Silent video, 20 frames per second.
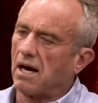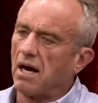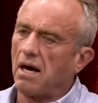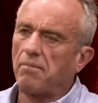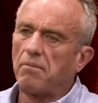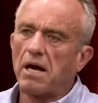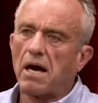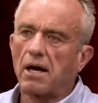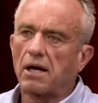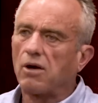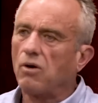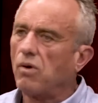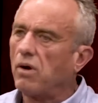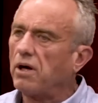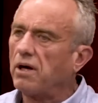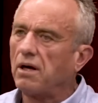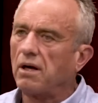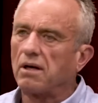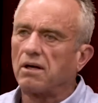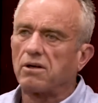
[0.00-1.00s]
"I'm not
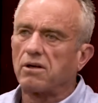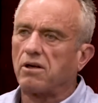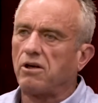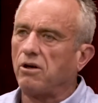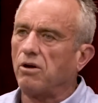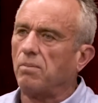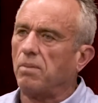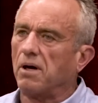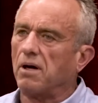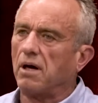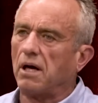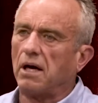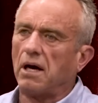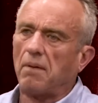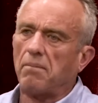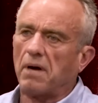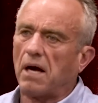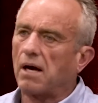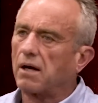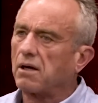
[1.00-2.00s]
going to Cuba, and
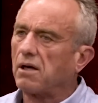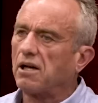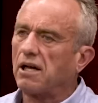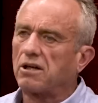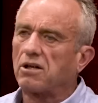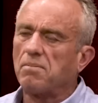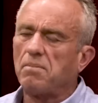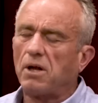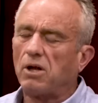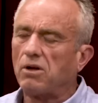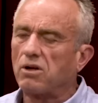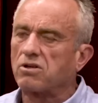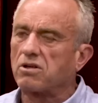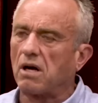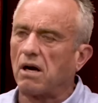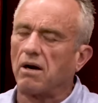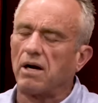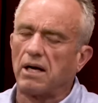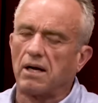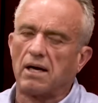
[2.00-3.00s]
I'm not going to let the
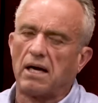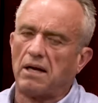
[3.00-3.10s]
military."